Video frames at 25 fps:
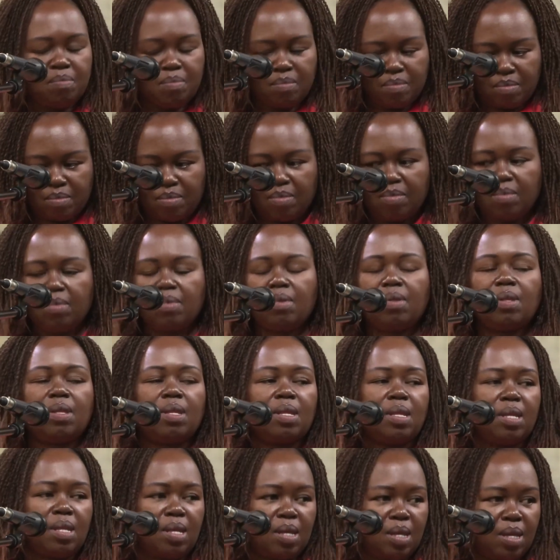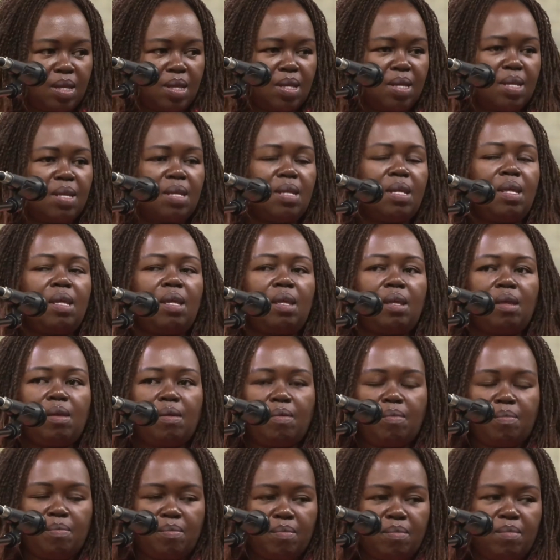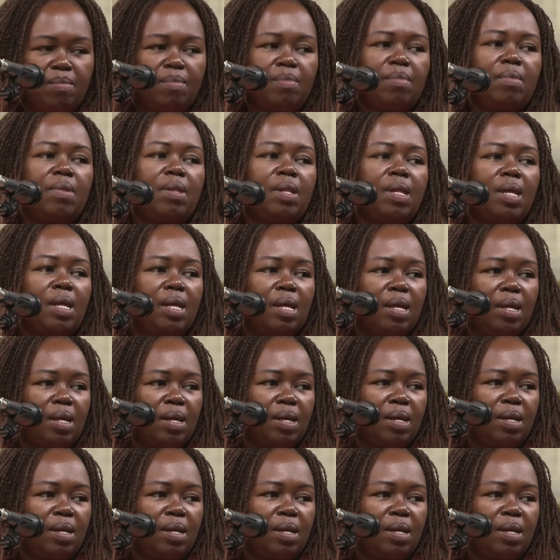to make it look good. And